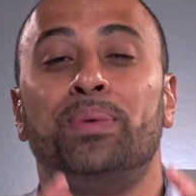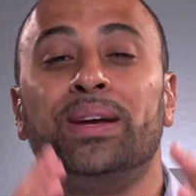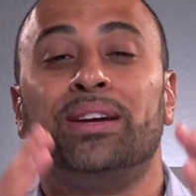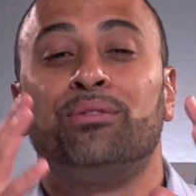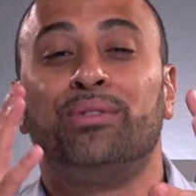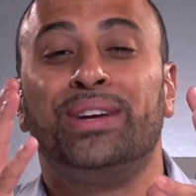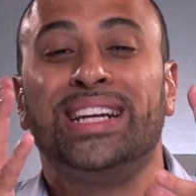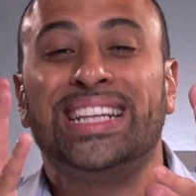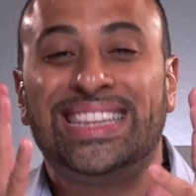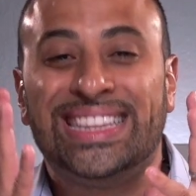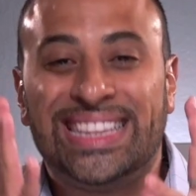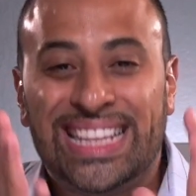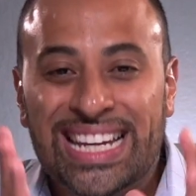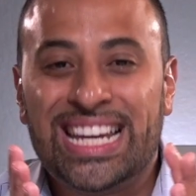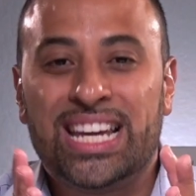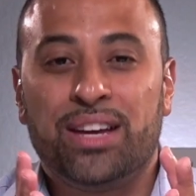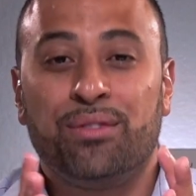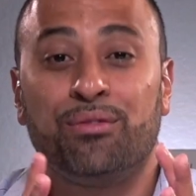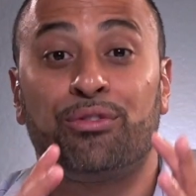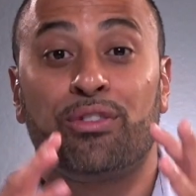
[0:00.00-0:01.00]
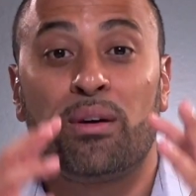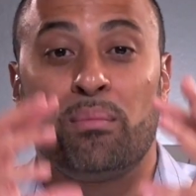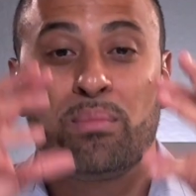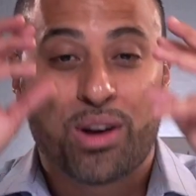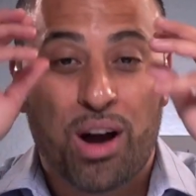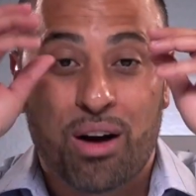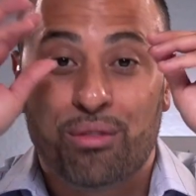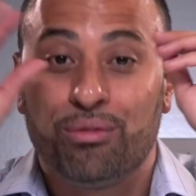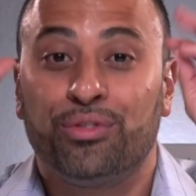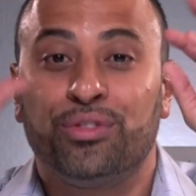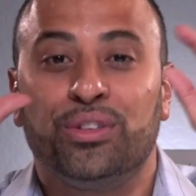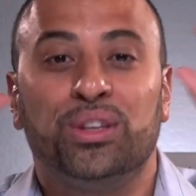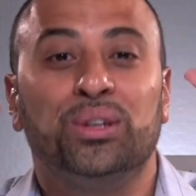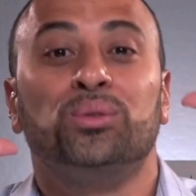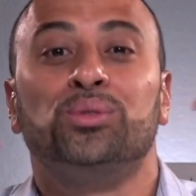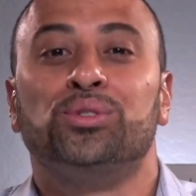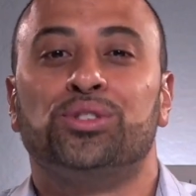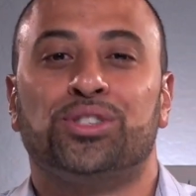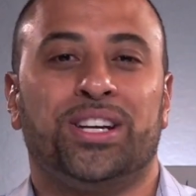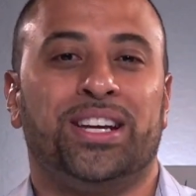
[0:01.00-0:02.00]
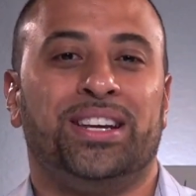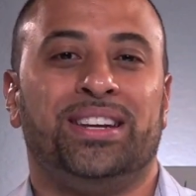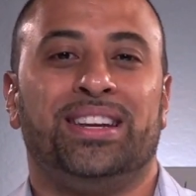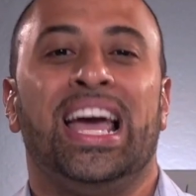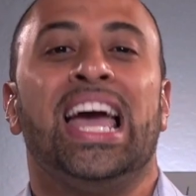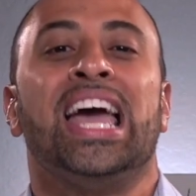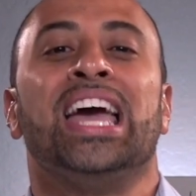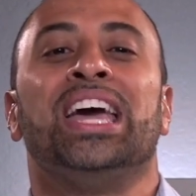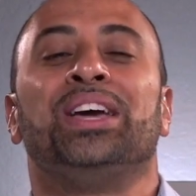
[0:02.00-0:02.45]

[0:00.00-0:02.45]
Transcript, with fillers: been redeemed from confusion.